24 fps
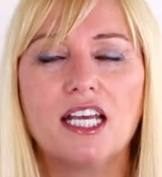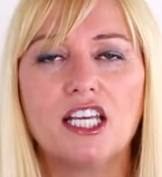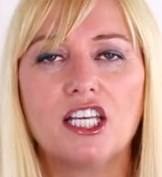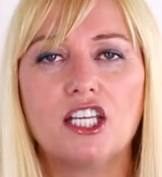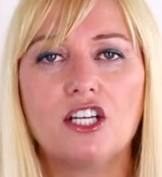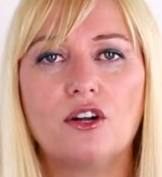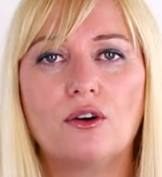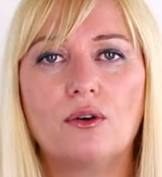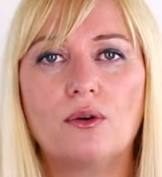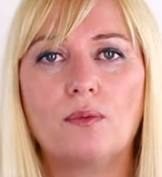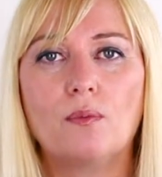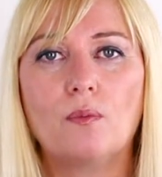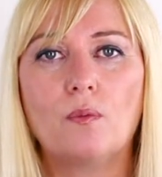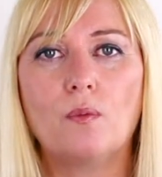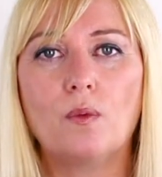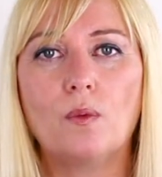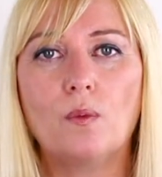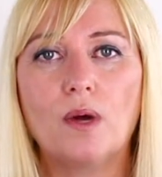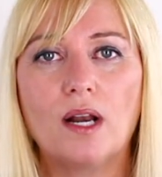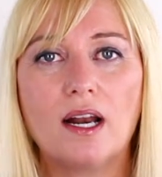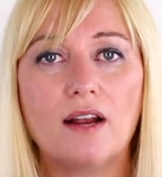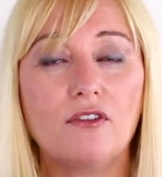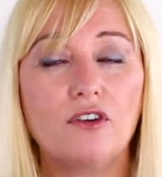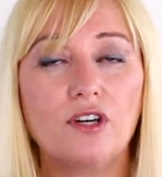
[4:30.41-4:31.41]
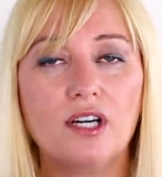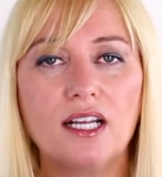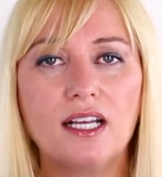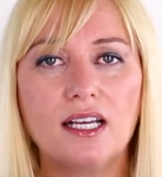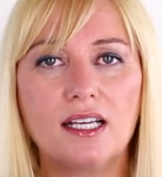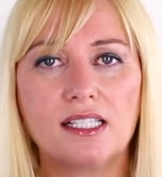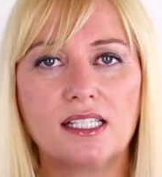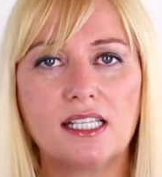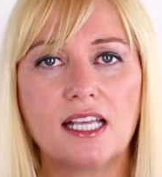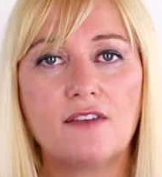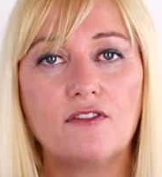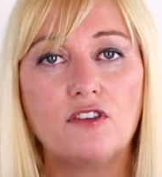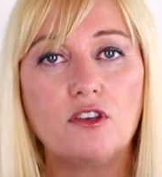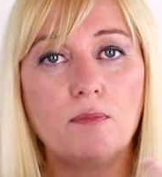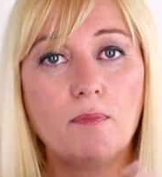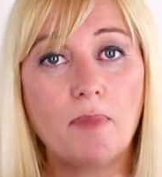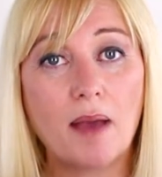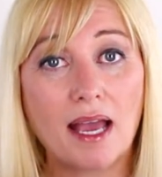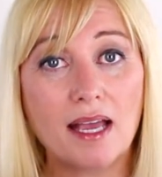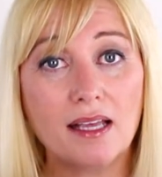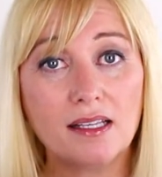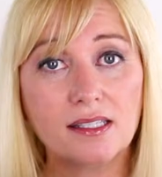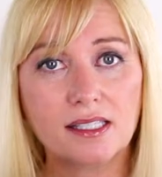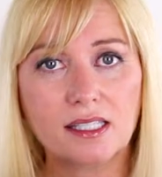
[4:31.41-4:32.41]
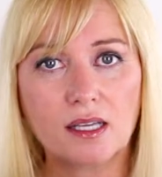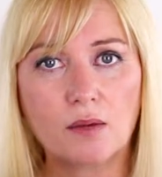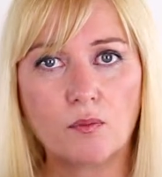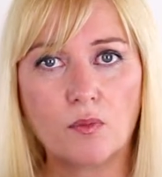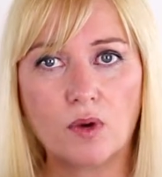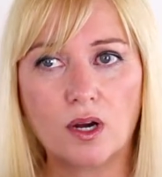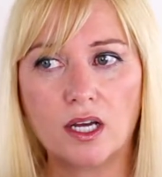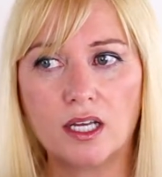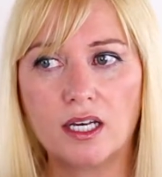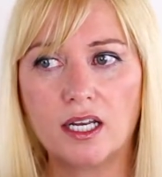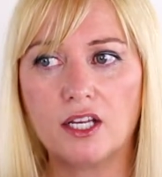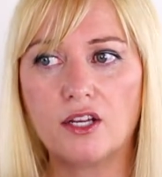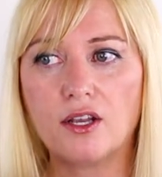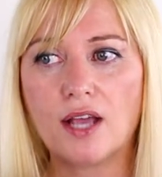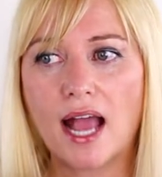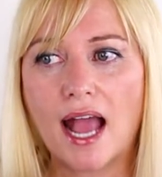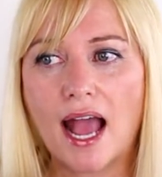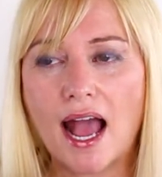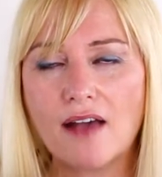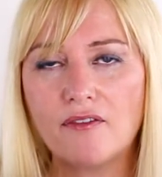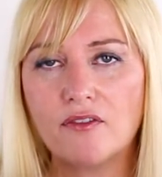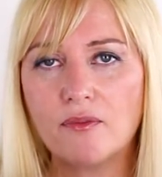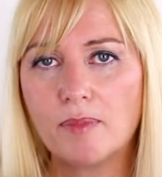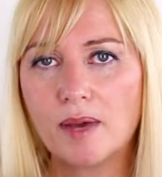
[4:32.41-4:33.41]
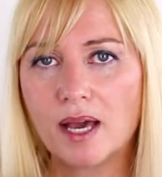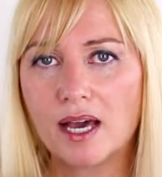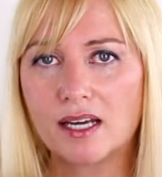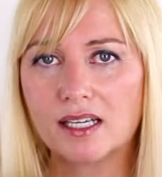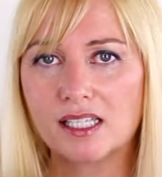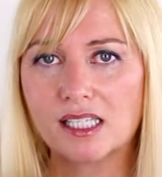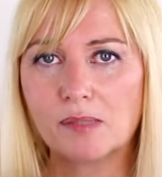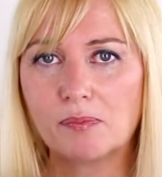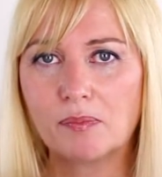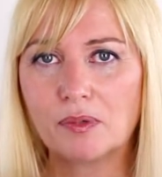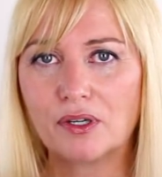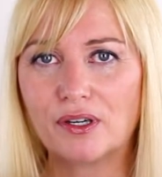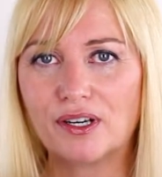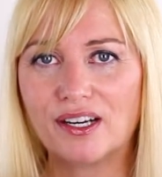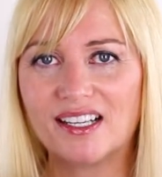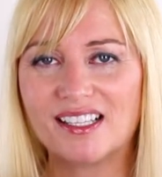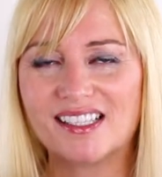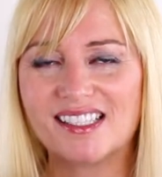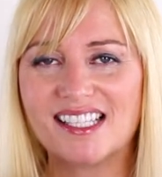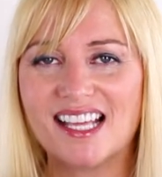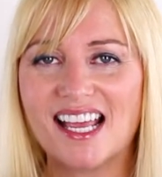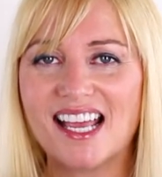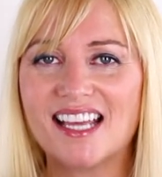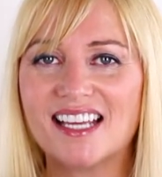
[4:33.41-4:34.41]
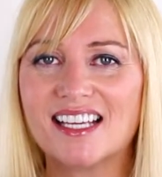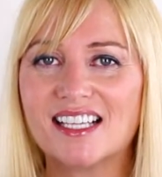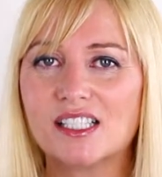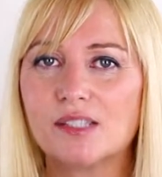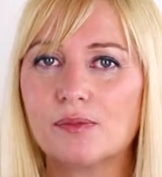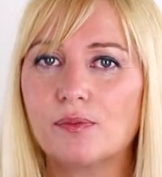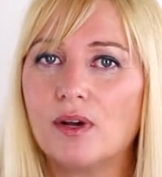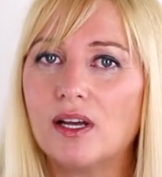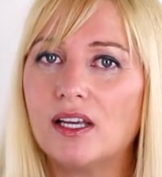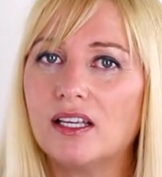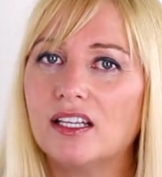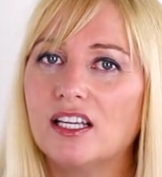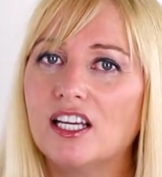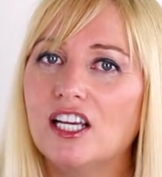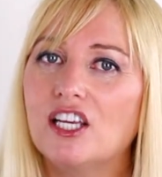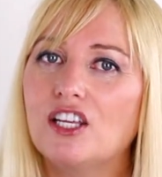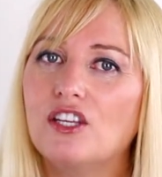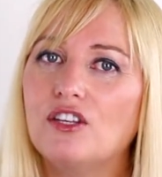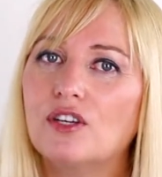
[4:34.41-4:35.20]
You know, whatever it is, if you pay someone and you have a bad experience, hey, guess what?